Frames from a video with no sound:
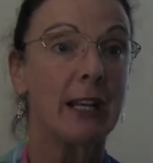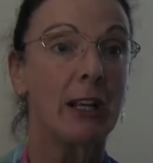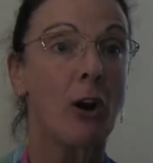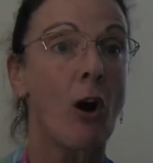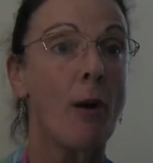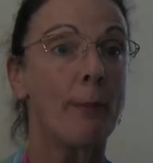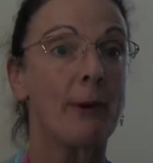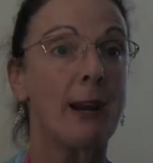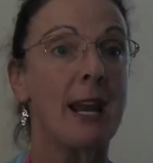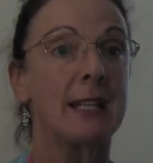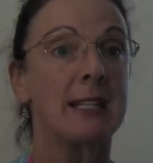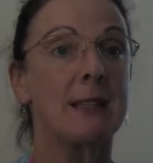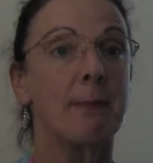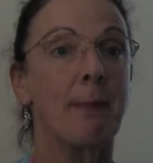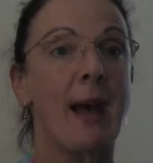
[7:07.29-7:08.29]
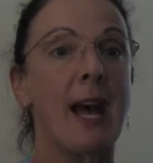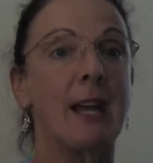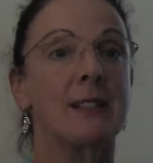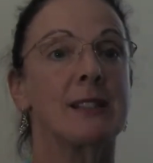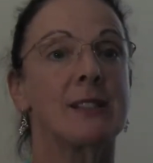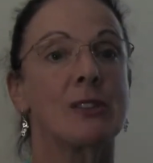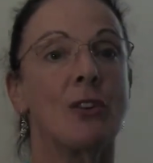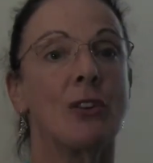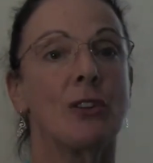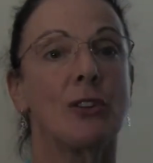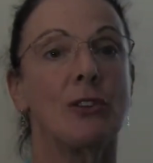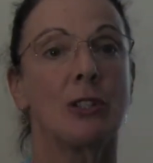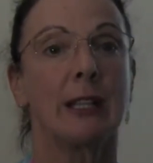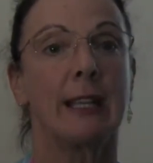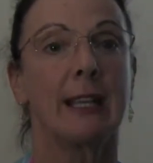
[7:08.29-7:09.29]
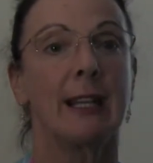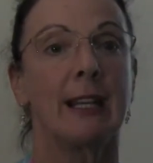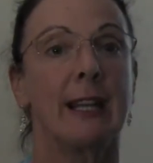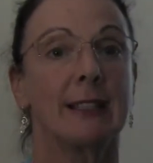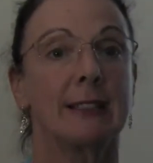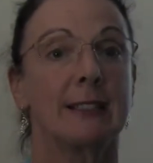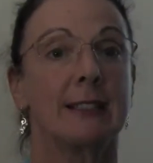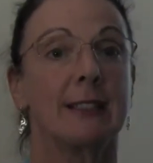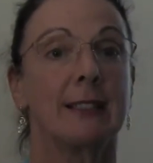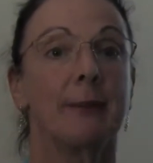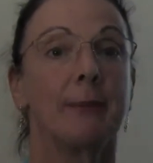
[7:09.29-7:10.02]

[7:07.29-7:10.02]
and comprehending patterns not usually connected.